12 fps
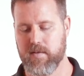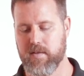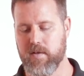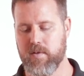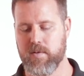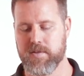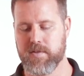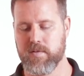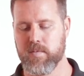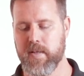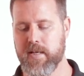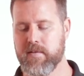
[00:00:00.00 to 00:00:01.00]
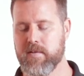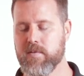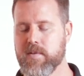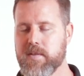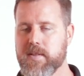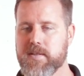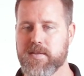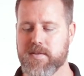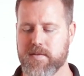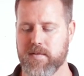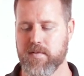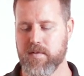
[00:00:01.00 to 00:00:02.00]
the old school way of doing
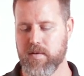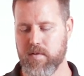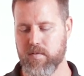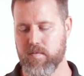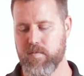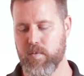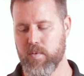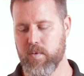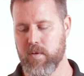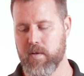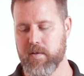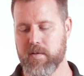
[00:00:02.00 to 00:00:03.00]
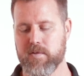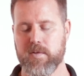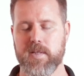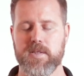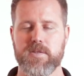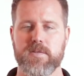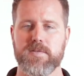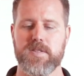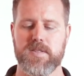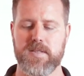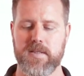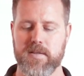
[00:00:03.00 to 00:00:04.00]
this for your traditional
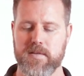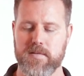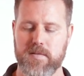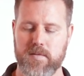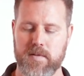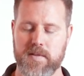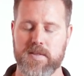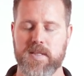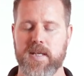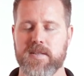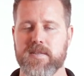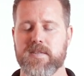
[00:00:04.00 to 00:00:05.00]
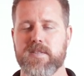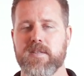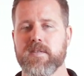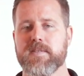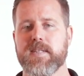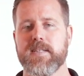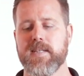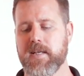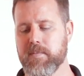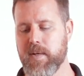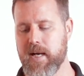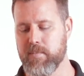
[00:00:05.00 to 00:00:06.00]
steel, or in this case a steel
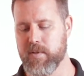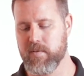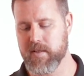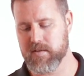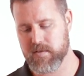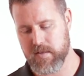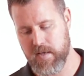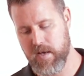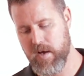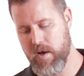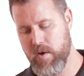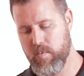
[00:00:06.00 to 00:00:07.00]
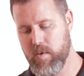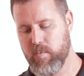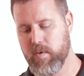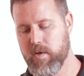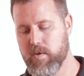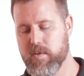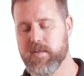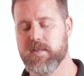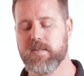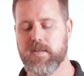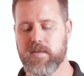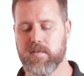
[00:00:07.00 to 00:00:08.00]
titanium hybrid rings, what we're going
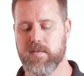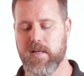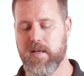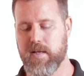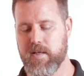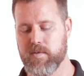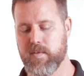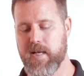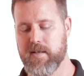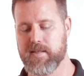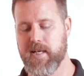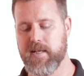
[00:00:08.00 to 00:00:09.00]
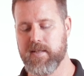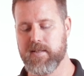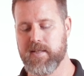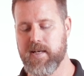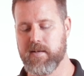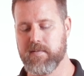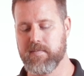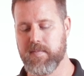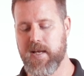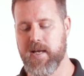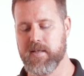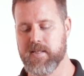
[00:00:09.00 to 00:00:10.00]
to do is we tighten it down,
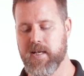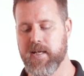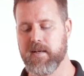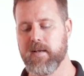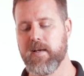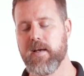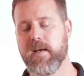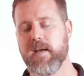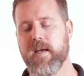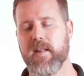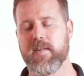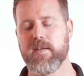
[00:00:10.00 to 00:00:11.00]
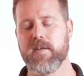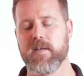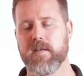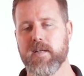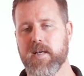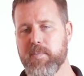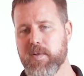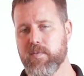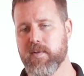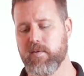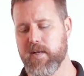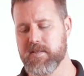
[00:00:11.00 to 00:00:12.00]
hand tight, and then you're going to come in
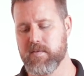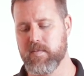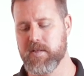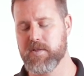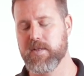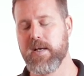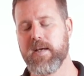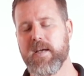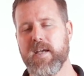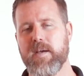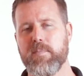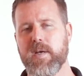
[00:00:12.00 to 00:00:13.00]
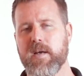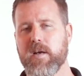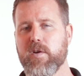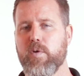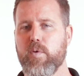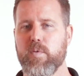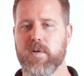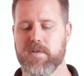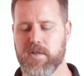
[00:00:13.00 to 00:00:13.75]
with a crescent wrench and make a 1/4